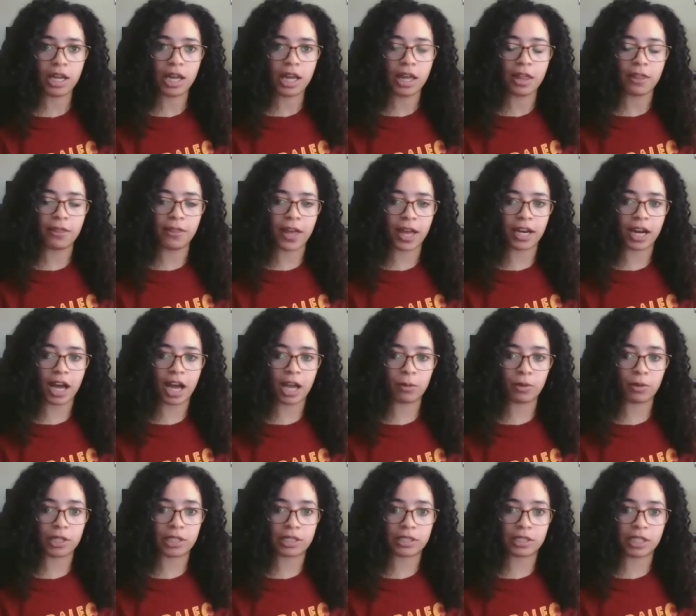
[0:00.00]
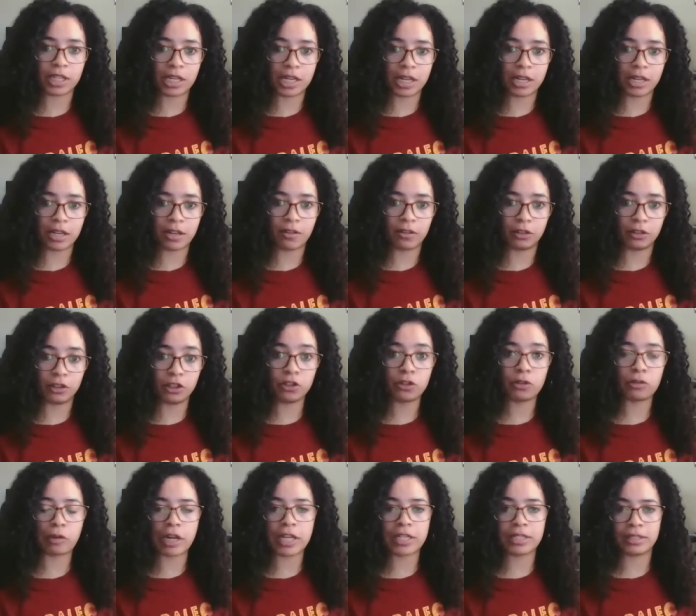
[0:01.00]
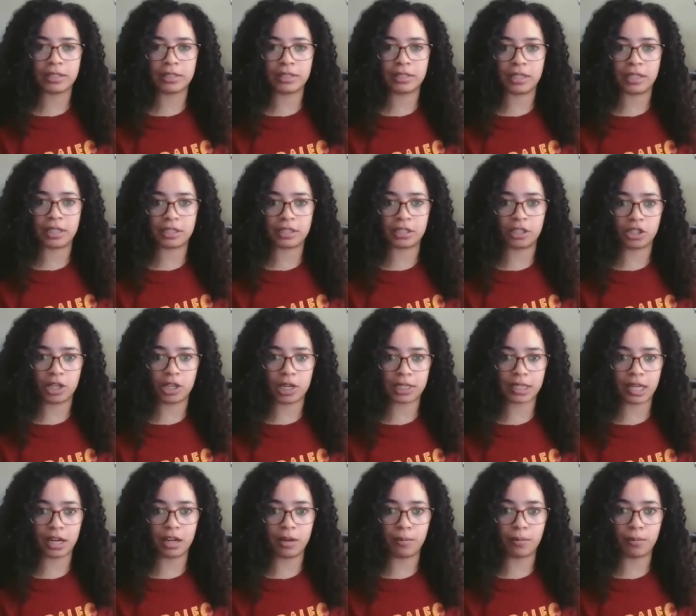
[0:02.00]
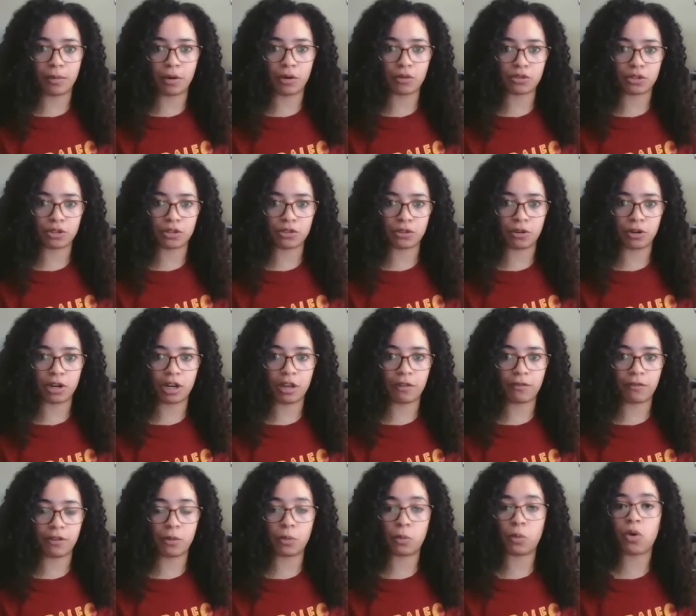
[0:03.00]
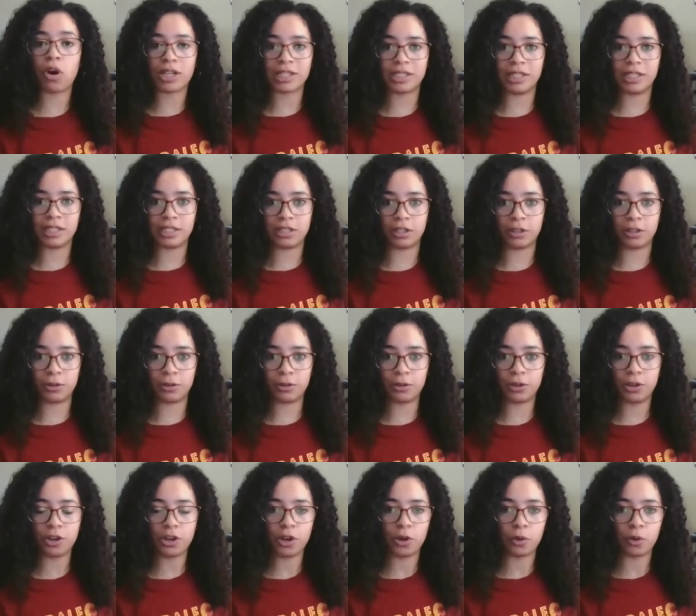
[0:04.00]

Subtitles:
then I would see little reason to suggest that a mosasaur, if it wanted to,